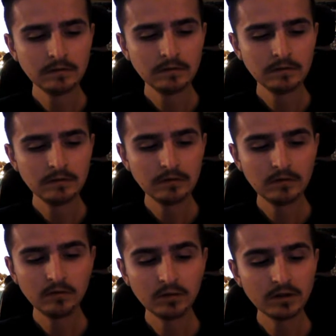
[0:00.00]
It's
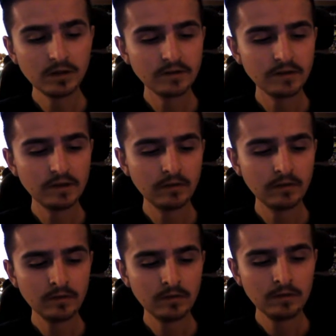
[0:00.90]
2019.
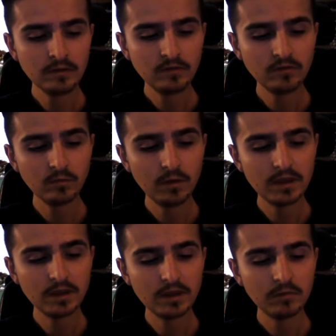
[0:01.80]
It's a weird
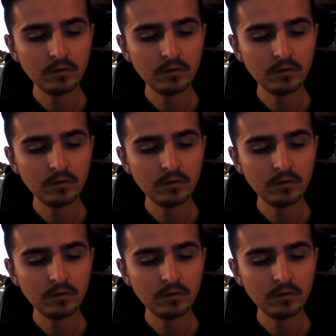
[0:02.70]
number.